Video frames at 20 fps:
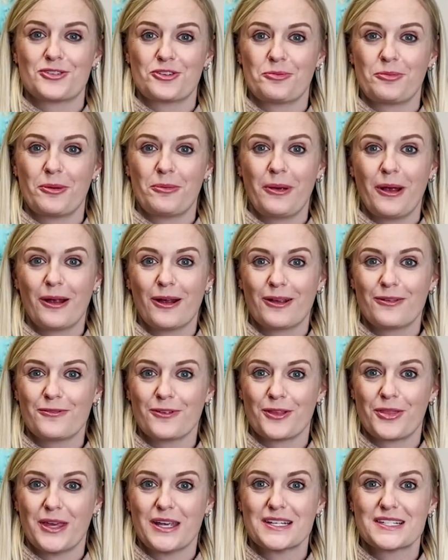you're preparing
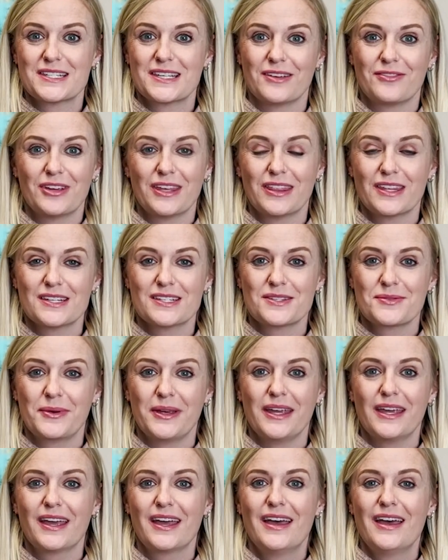for Thanksgiving this
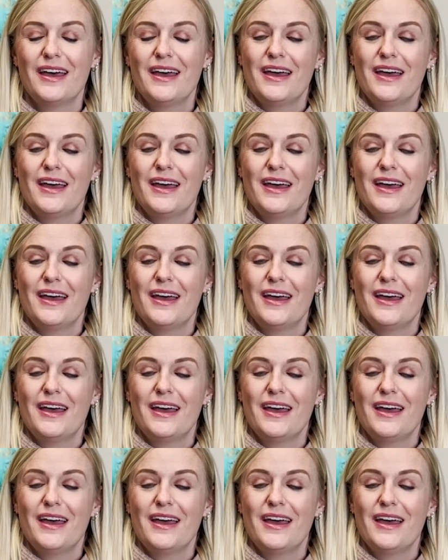week.